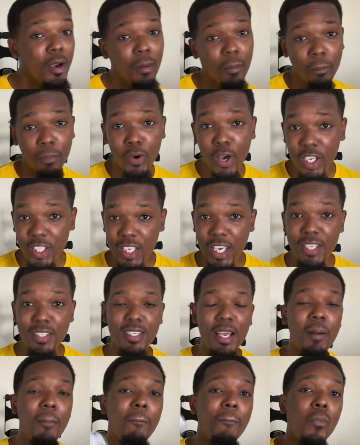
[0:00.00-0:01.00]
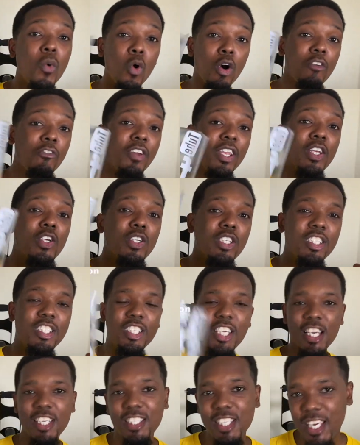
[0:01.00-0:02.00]
projects and more videos
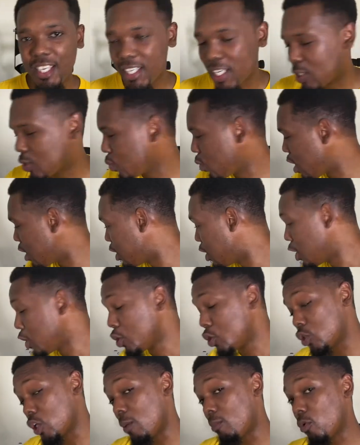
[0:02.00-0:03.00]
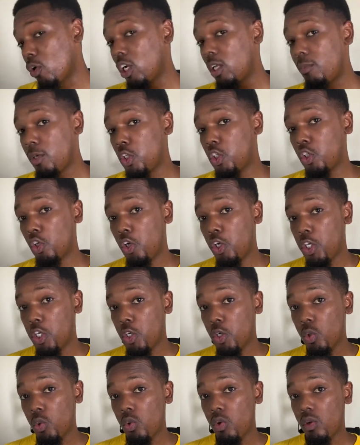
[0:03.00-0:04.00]
just like this one. So I'm gonna be showing
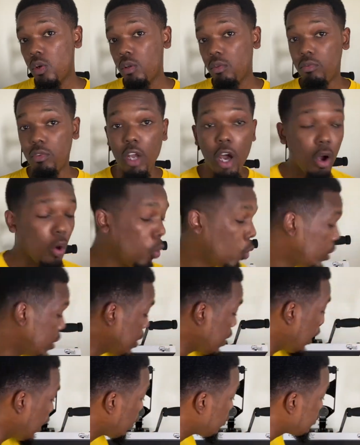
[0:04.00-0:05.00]
you not only how